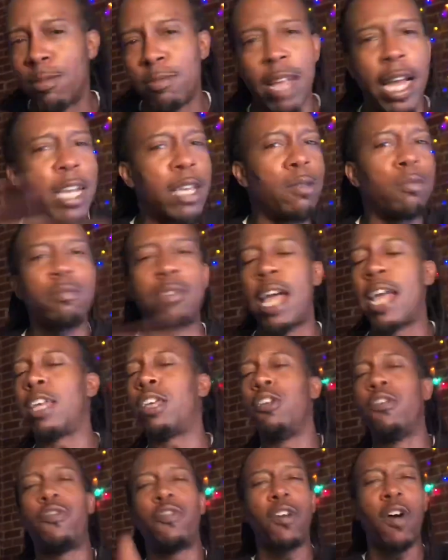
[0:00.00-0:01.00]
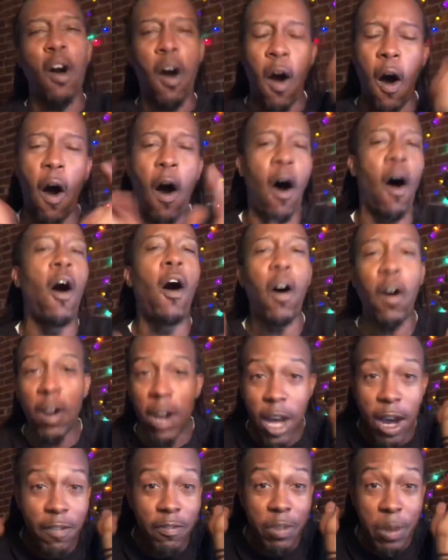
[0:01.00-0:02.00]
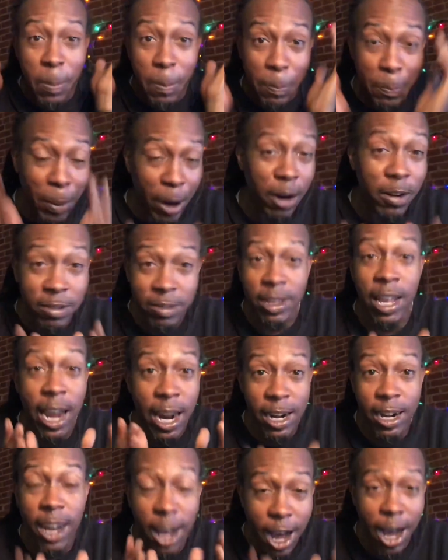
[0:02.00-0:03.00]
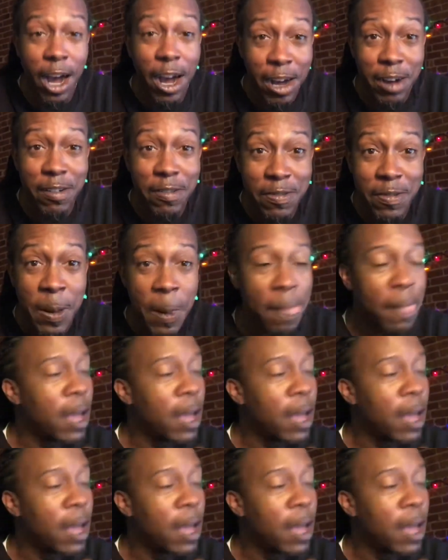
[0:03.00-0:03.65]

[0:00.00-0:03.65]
you for all of the birthday love.